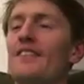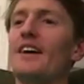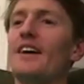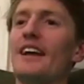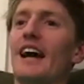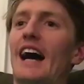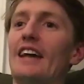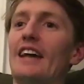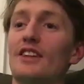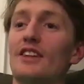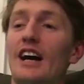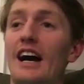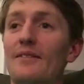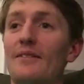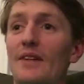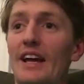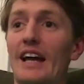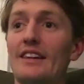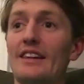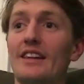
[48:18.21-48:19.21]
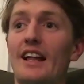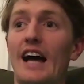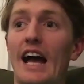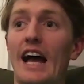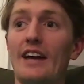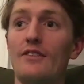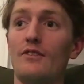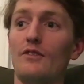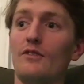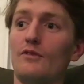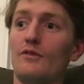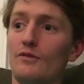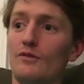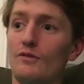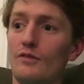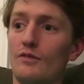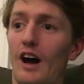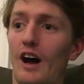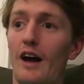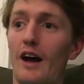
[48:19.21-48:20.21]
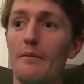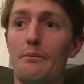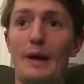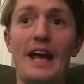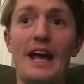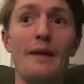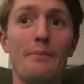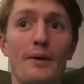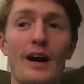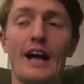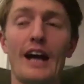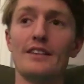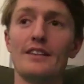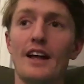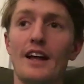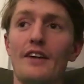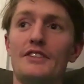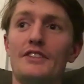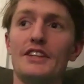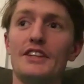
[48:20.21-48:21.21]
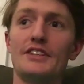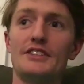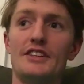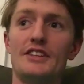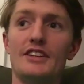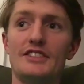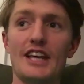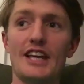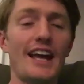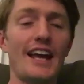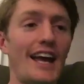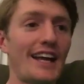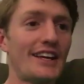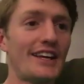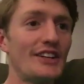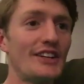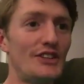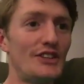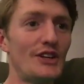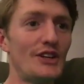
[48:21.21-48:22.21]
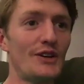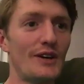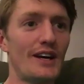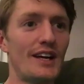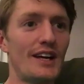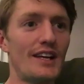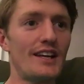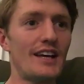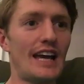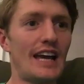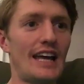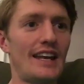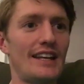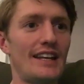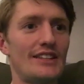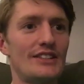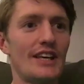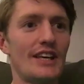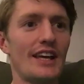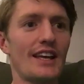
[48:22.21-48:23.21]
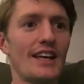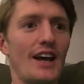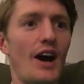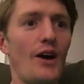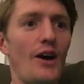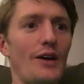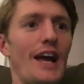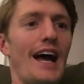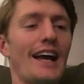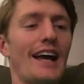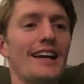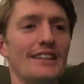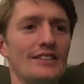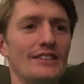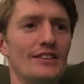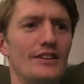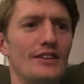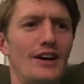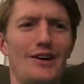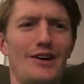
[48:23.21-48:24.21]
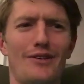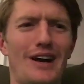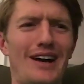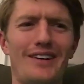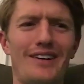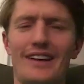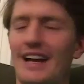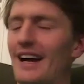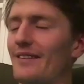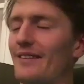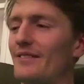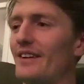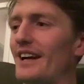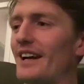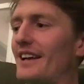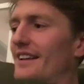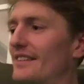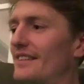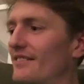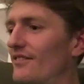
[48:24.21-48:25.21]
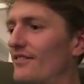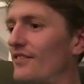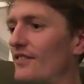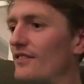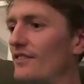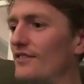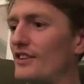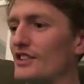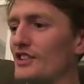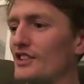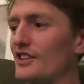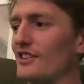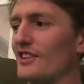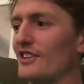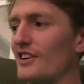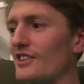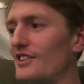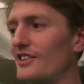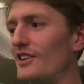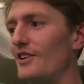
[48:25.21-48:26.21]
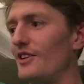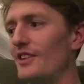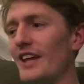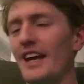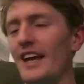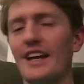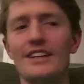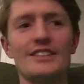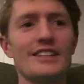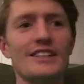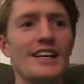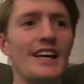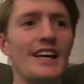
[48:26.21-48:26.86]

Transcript: I on paper, I love to say I could do it. And it's like, oh yeah, I can. Oh, hell yeah. I can for sure learn new things.